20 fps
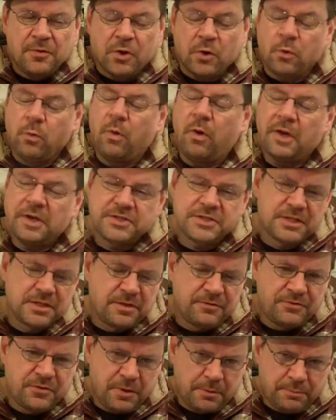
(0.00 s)
the
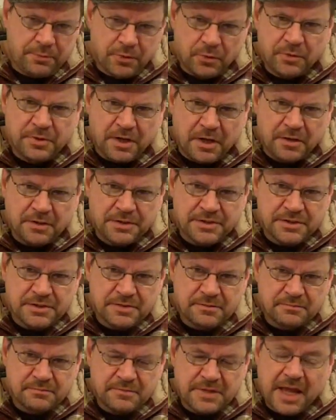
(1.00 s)
quality of their
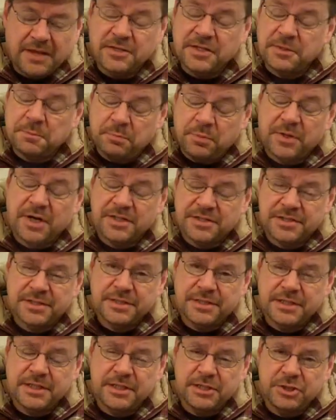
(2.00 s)
product and its
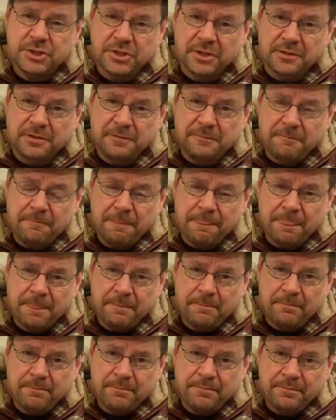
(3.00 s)
presentation
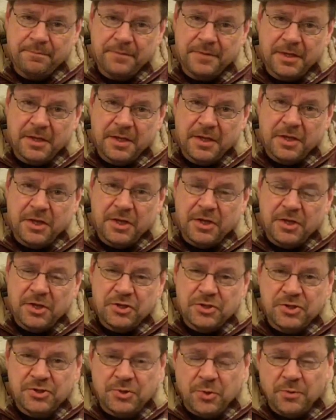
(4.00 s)

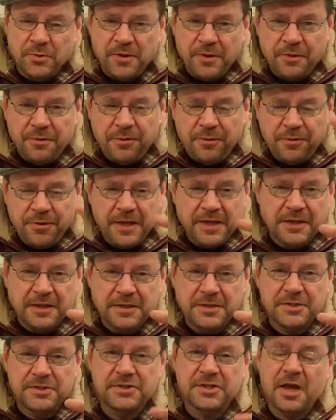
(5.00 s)
so that
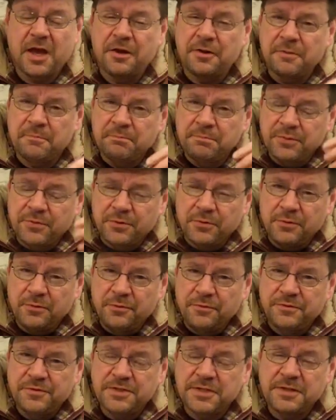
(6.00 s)
things are
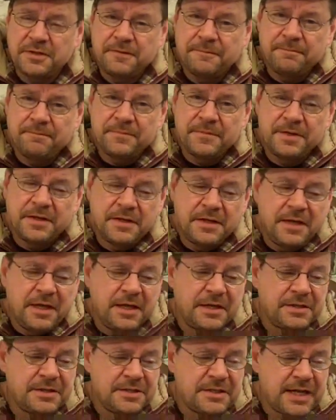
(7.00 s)
improved
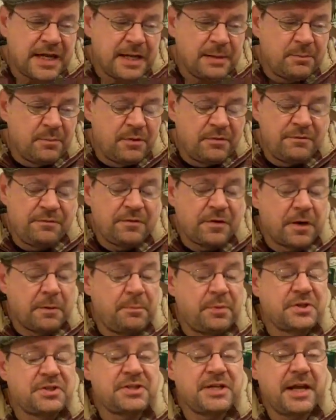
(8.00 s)
in time for
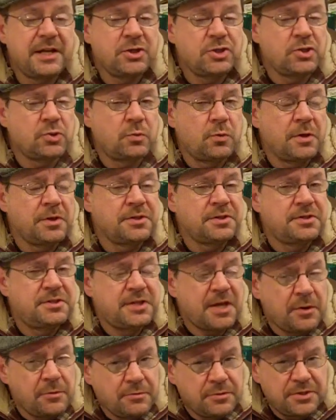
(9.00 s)
a potential
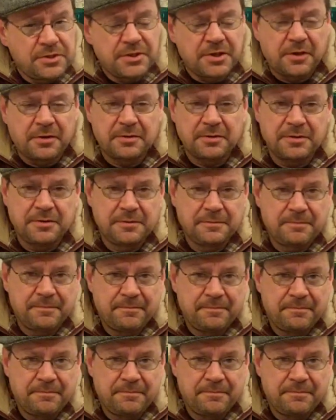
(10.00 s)
downturn